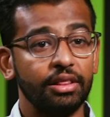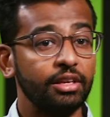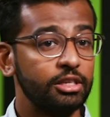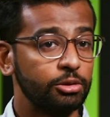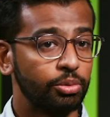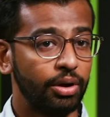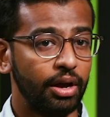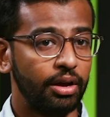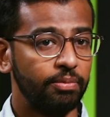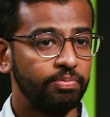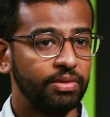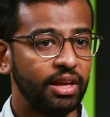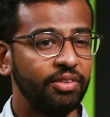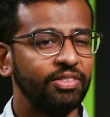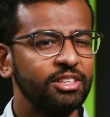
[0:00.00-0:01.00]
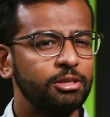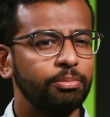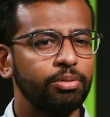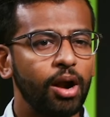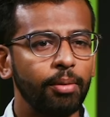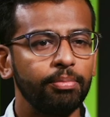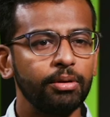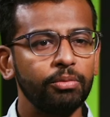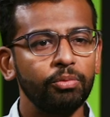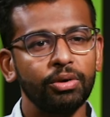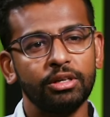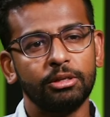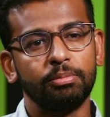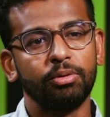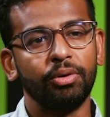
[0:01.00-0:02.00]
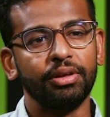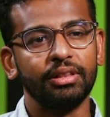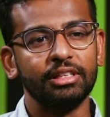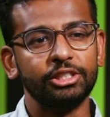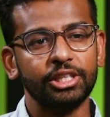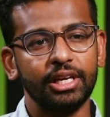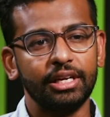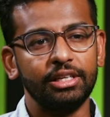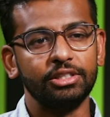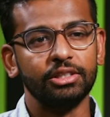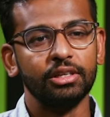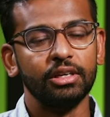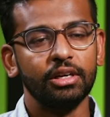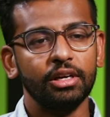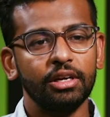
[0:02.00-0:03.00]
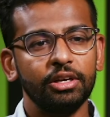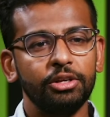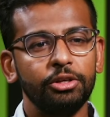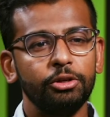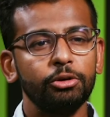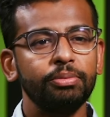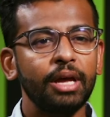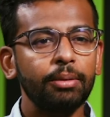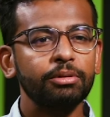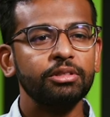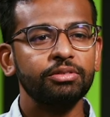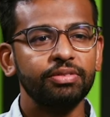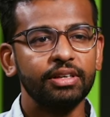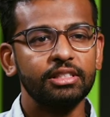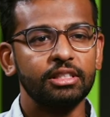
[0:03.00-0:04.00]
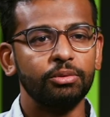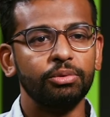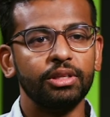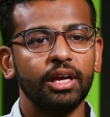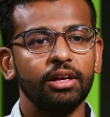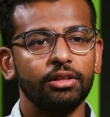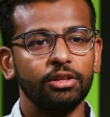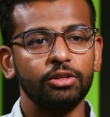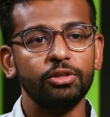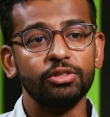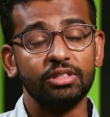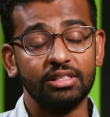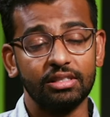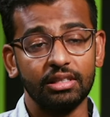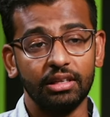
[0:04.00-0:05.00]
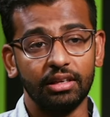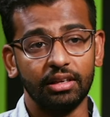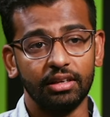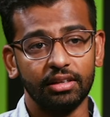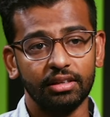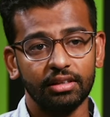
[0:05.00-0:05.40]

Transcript: This way, if there's a problem when deploying the change, you'll be able to fix it without the user seeing it.